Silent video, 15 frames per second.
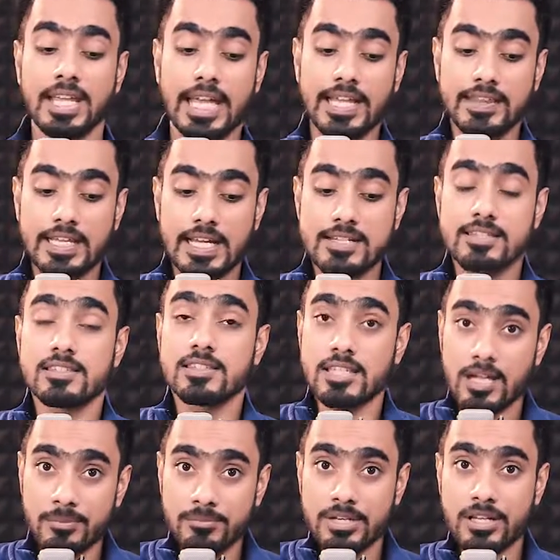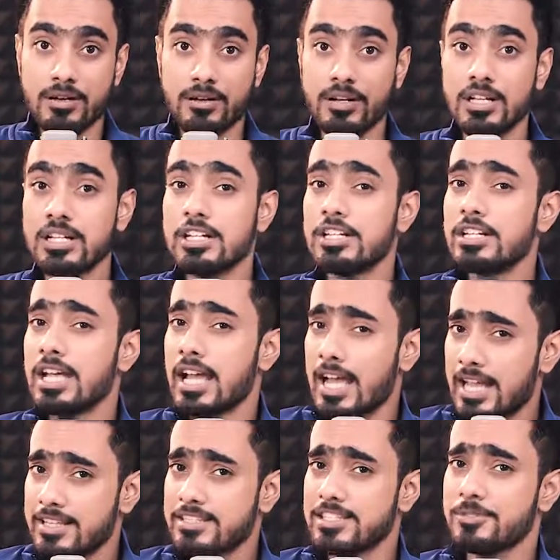and that thumbnail
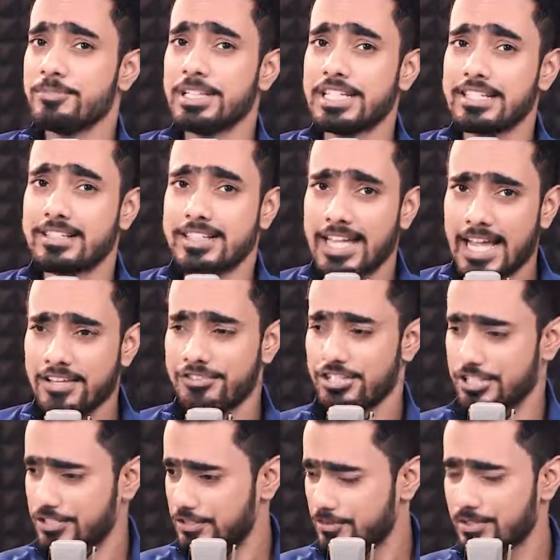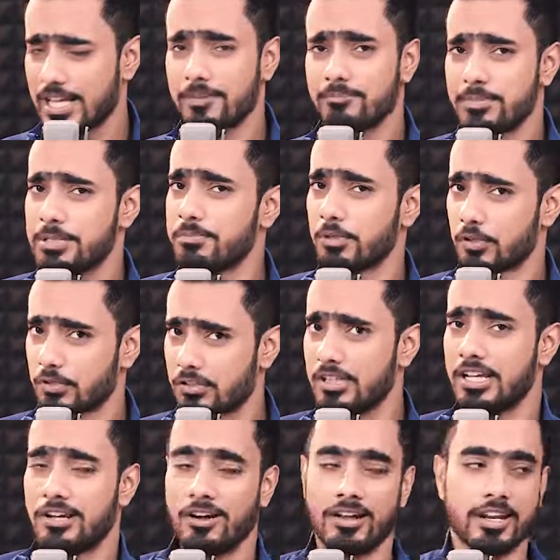has to be catchy so that people
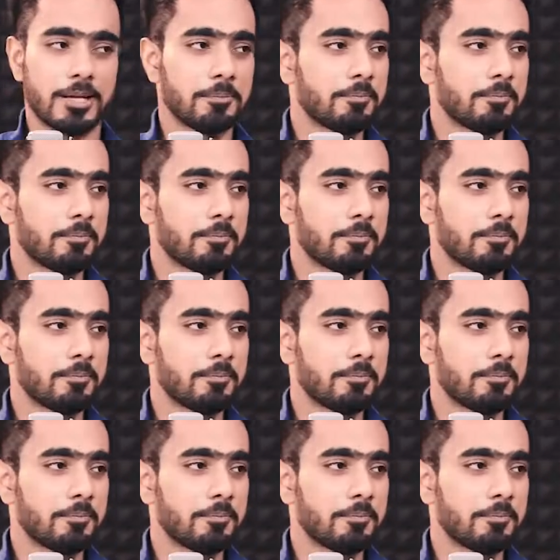click on it.